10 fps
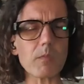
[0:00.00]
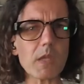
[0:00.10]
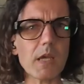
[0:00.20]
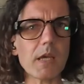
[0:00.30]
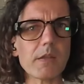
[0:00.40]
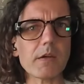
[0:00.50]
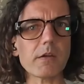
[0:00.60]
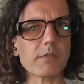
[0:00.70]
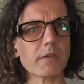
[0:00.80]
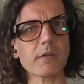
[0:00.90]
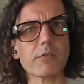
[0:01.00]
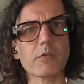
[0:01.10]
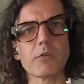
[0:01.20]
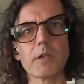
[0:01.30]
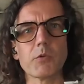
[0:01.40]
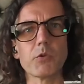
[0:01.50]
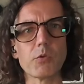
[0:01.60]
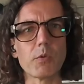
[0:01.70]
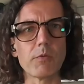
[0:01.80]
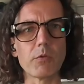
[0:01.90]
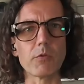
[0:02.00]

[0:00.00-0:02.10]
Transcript: And I think it's a good time to do a review.